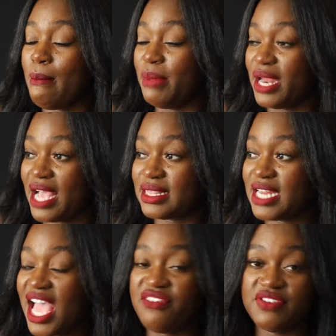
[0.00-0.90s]
But after
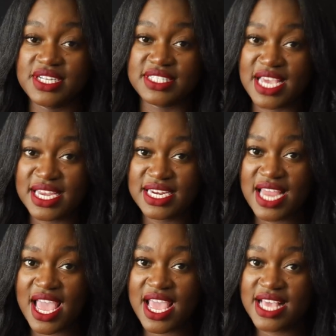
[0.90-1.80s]
that, for the
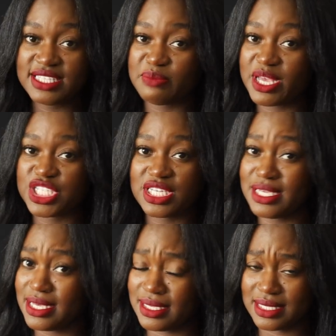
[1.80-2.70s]
day-to-day, especially
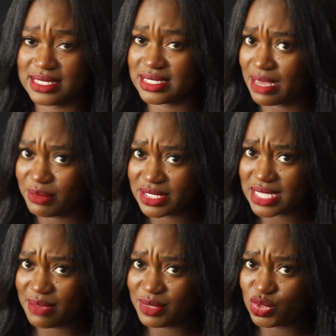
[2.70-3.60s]
it is
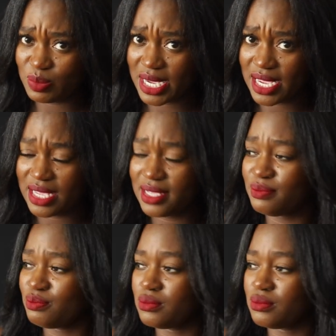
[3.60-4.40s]
summertime in Dubai,